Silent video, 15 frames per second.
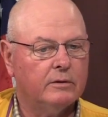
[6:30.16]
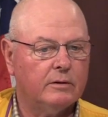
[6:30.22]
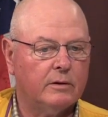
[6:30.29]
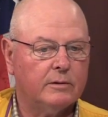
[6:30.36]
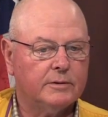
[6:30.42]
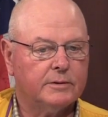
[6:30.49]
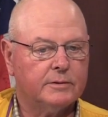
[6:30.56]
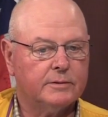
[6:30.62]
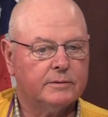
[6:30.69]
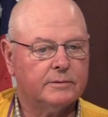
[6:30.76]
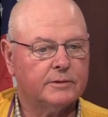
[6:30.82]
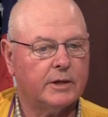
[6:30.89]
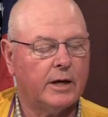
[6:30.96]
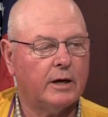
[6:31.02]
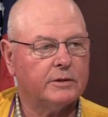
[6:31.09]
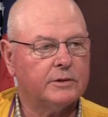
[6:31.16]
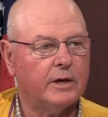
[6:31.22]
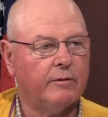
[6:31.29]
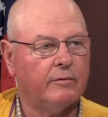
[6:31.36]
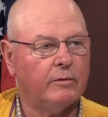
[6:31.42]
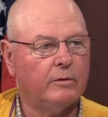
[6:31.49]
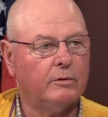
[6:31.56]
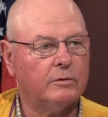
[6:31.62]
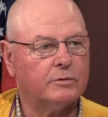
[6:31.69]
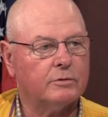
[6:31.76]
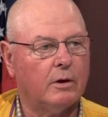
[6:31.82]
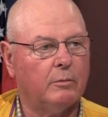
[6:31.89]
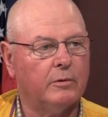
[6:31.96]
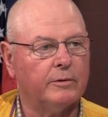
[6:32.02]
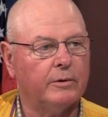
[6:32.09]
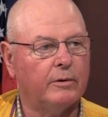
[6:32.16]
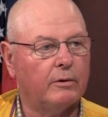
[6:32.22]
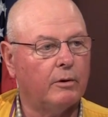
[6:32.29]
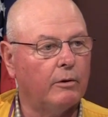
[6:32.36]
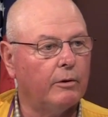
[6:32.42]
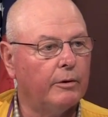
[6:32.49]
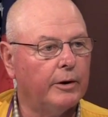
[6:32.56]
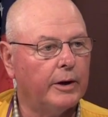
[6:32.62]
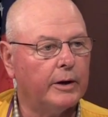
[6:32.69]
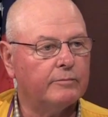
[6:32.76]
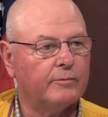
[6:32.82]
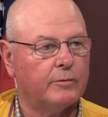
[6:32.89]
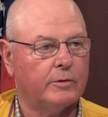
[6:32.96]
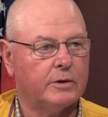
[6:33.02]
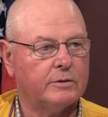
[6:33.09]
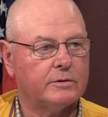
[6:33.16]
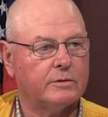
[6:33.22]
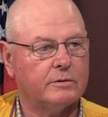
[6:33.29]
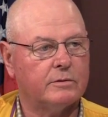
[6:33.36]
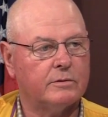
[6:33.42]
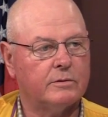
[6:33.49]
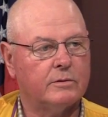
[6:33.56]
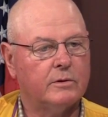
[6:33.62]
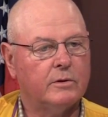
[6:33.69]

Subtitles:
Oh, this child's having a little trouble, learning, for instance.